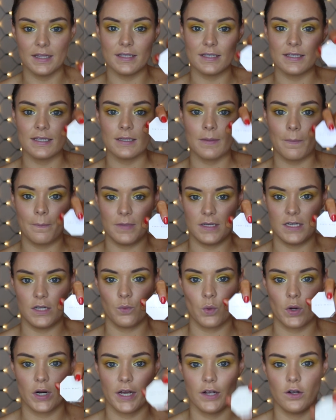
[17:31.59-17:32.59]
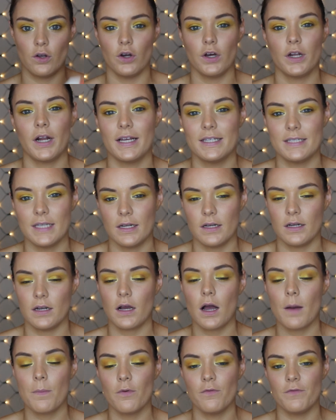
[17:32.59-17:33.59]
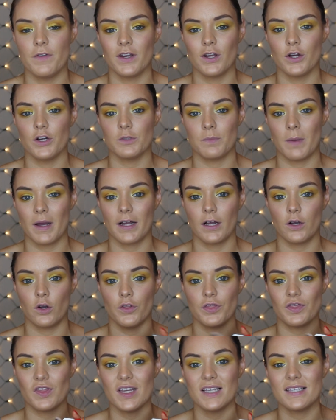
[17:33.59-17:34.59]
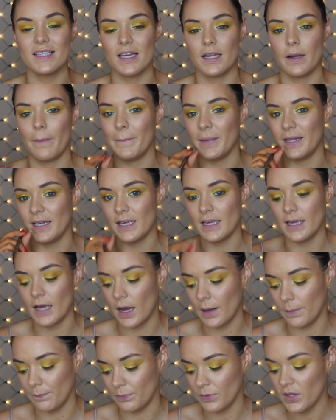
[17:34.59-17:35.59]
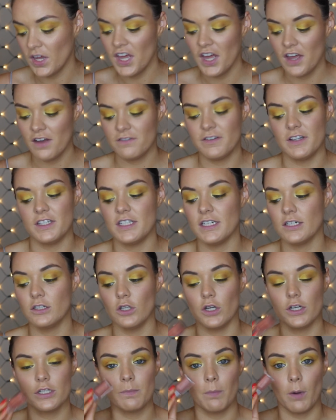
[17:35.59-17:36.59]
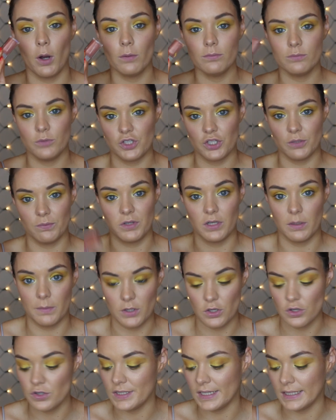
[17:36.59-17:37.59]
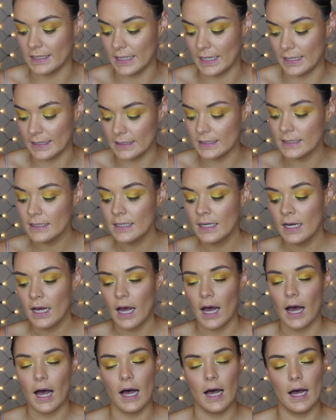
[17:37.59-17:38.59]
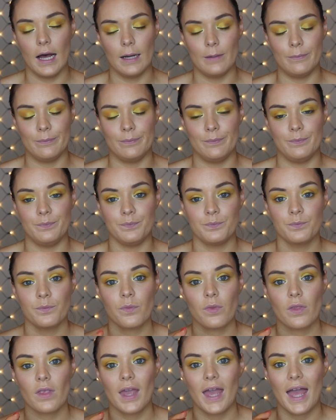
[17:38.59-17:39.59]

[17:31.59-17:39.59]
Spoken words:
This is a mini one I got. I said it in a couple videos back. I got this in a mini Fenty Gloss Bomb, which I'm going to be using later, and